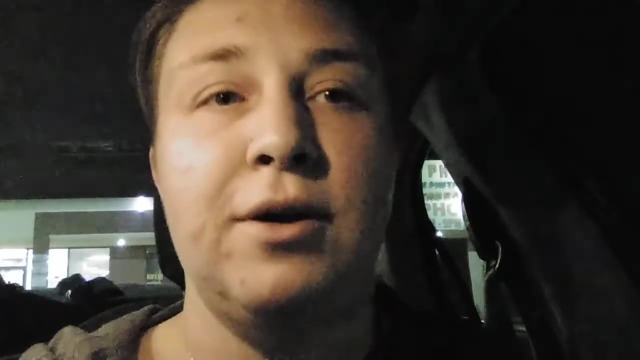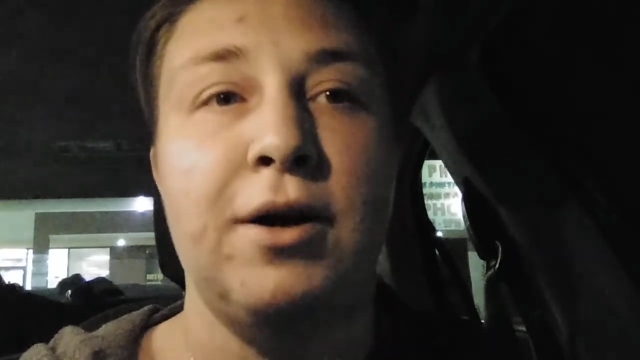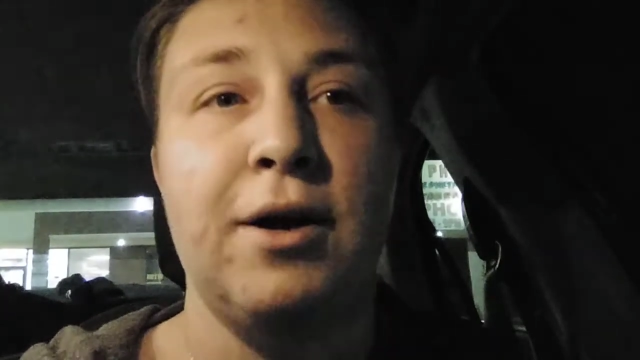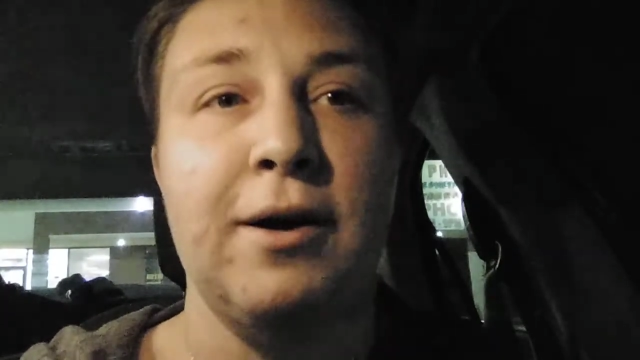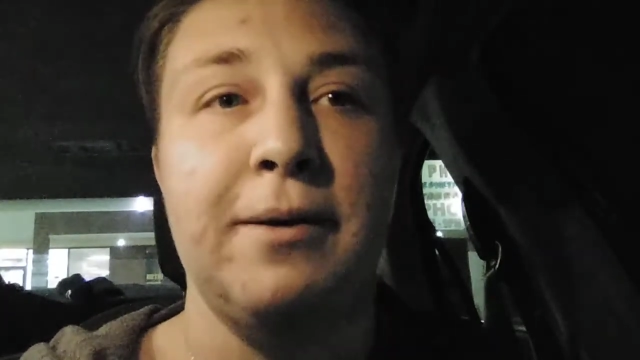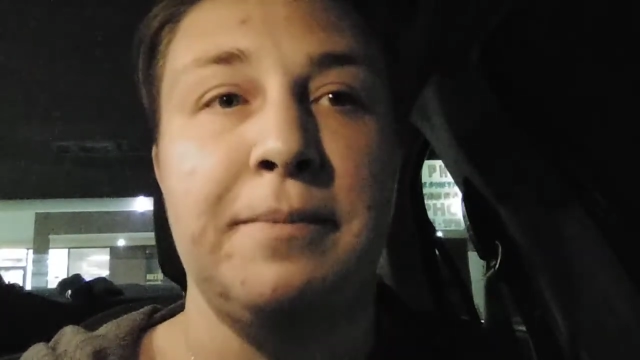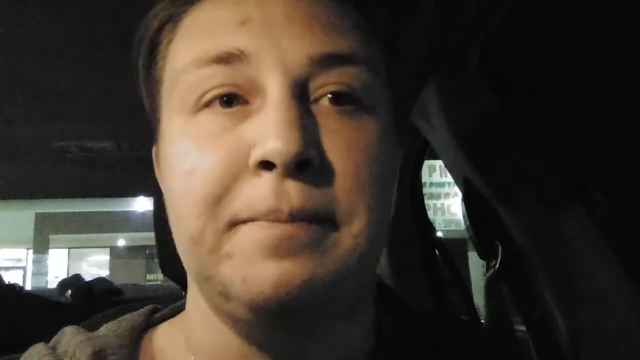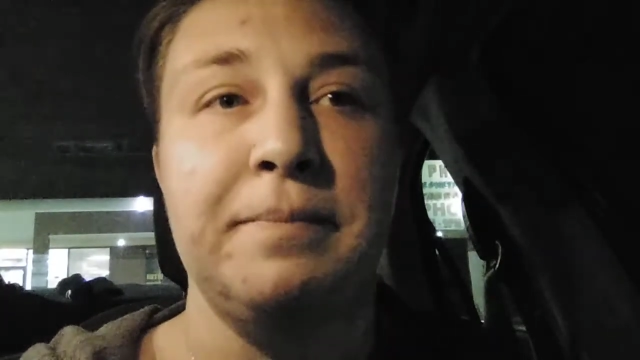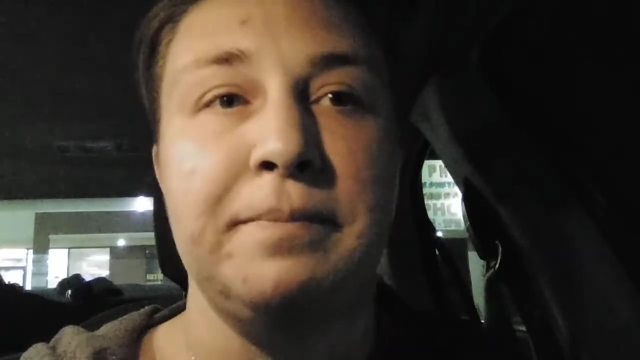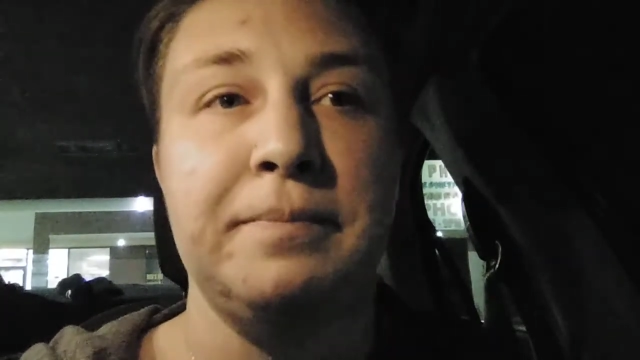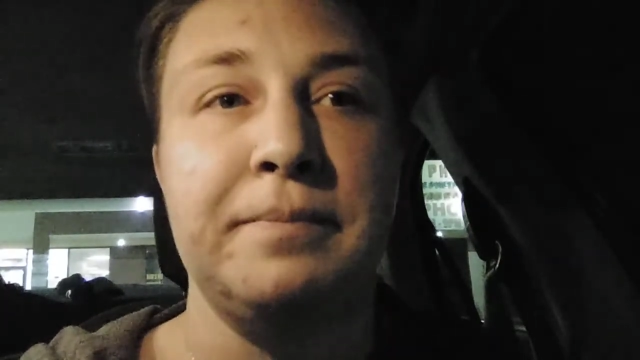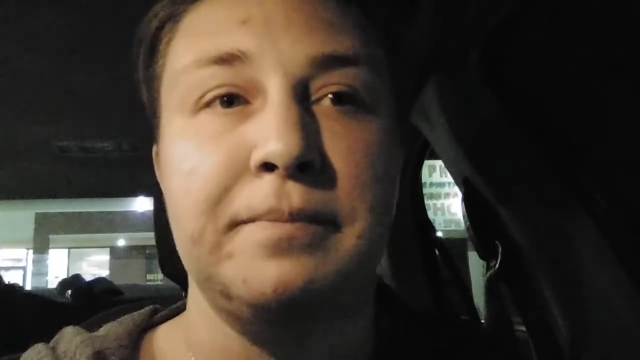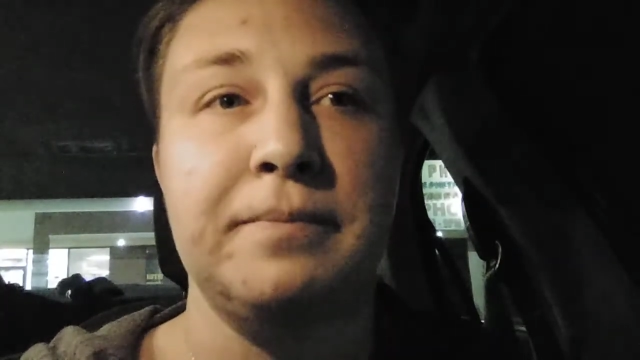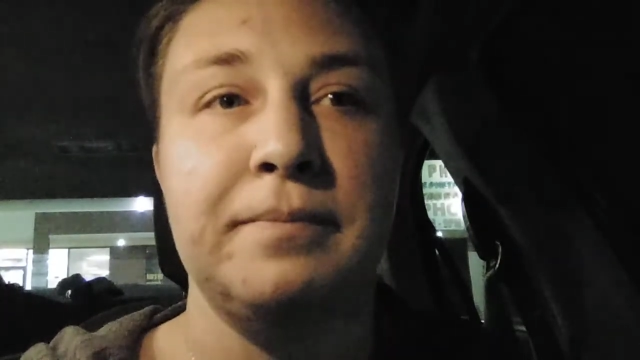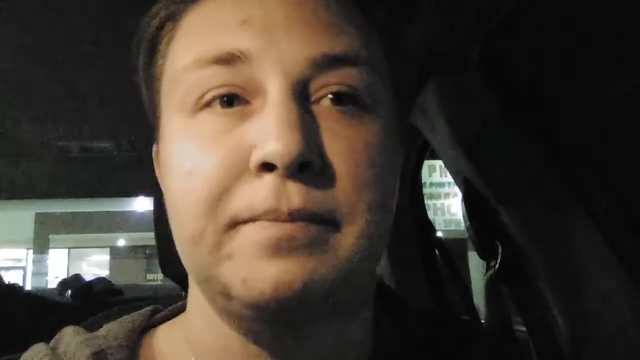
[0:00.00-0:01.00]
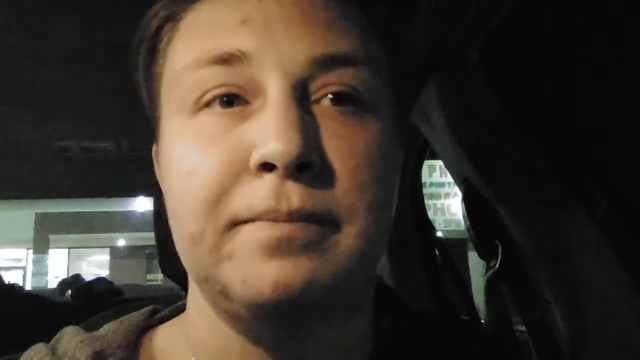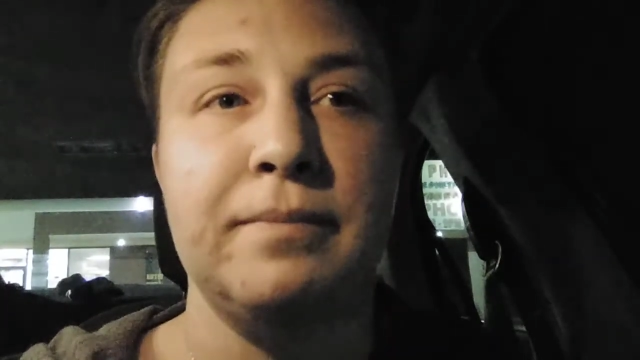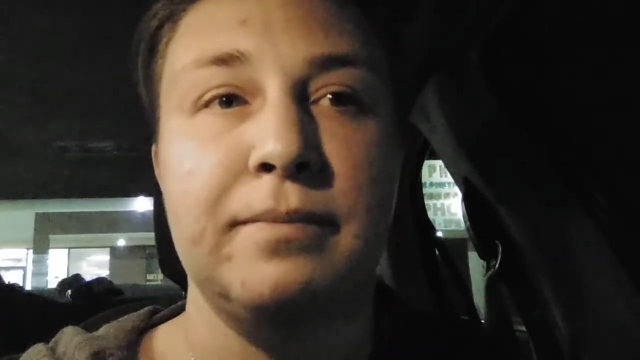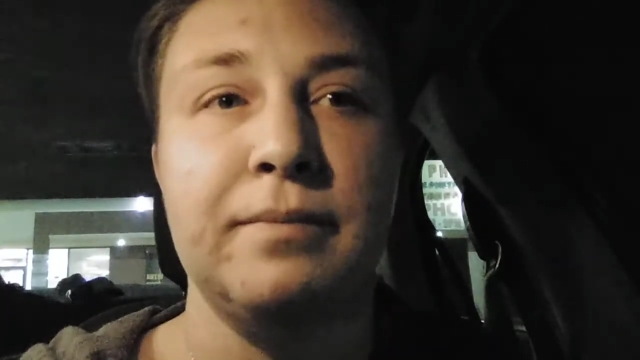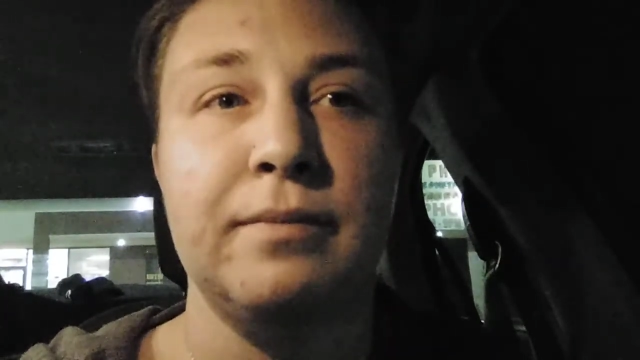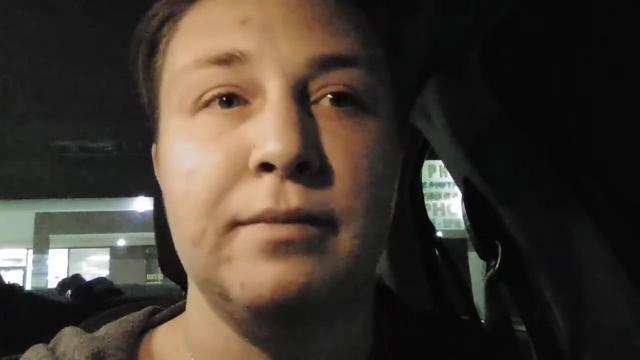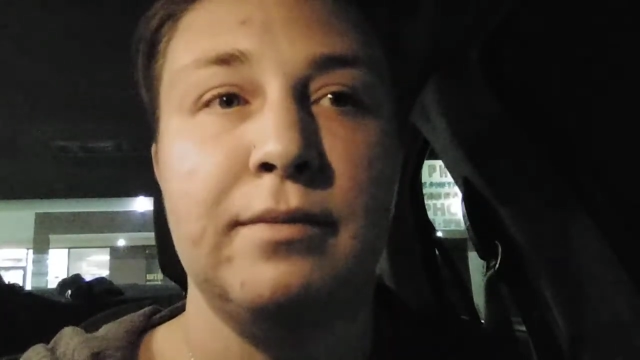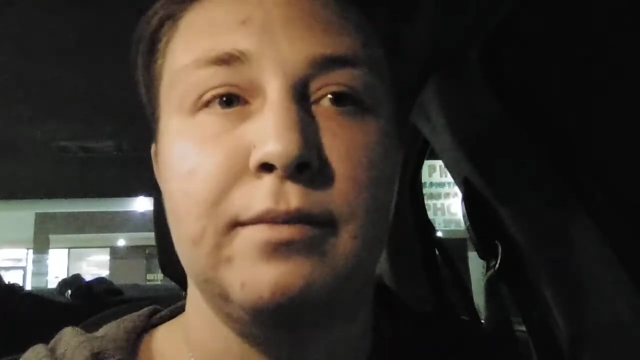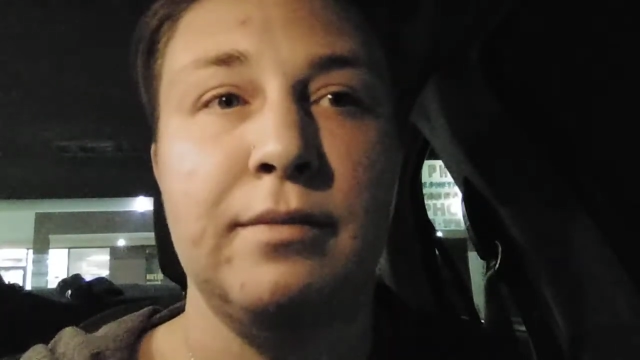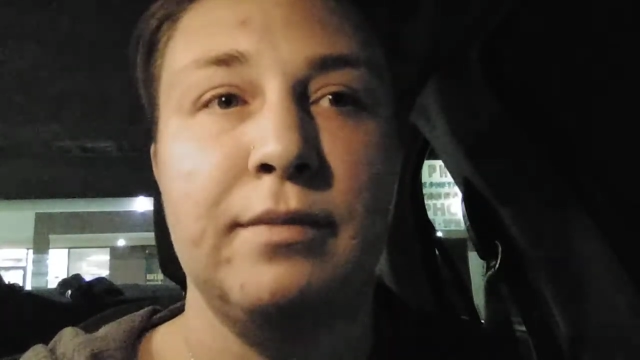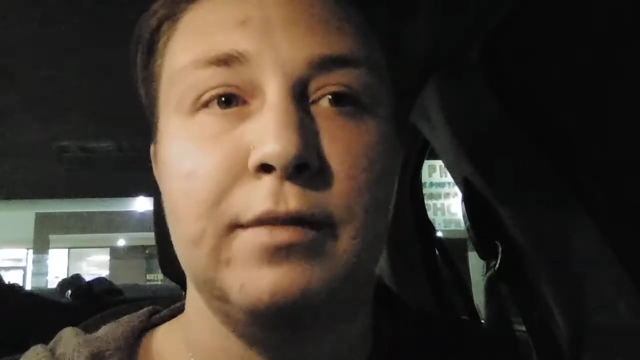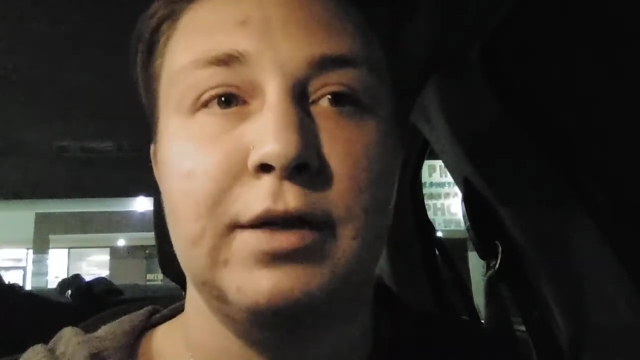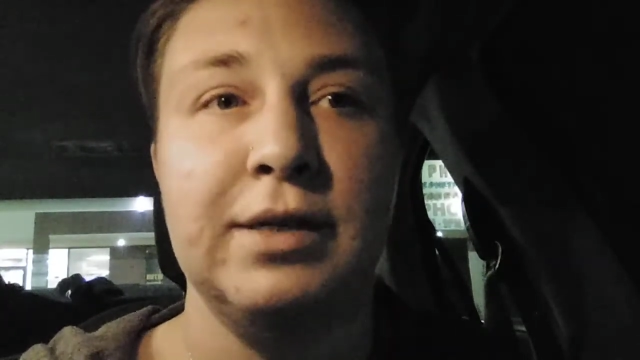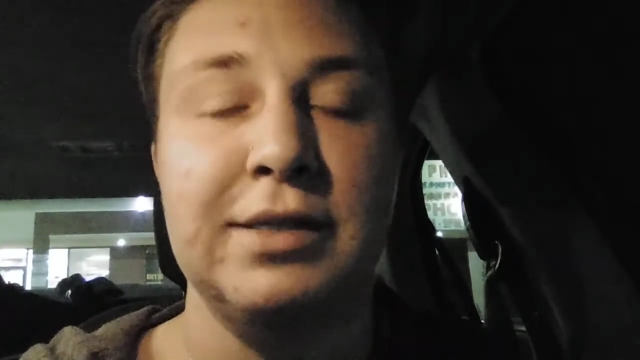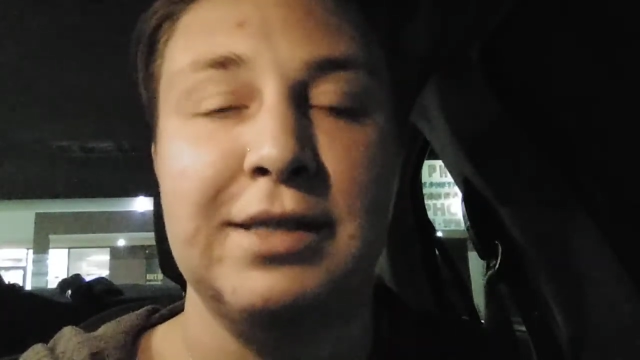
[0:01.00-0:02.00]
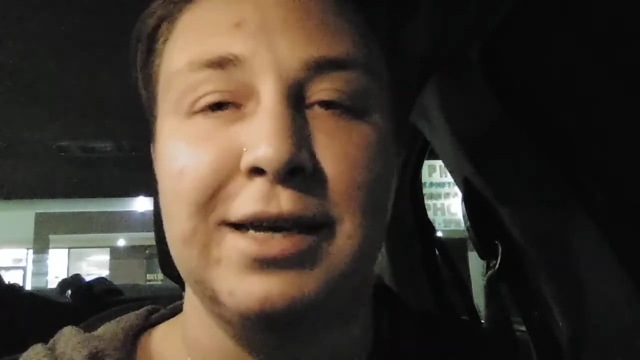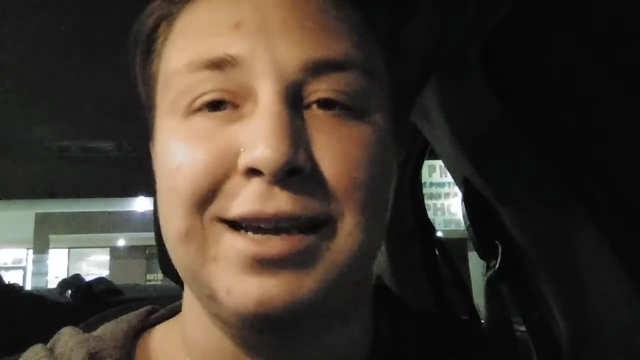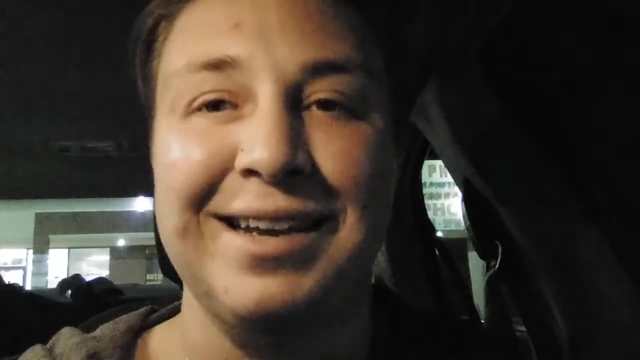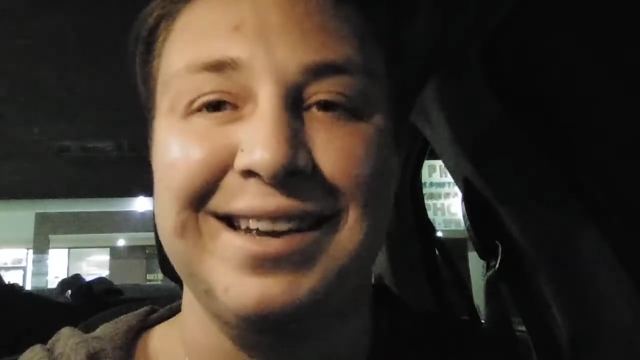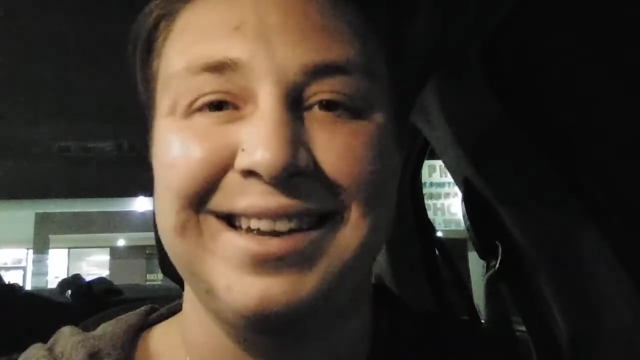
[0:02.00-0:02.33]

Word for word: Um, cause I,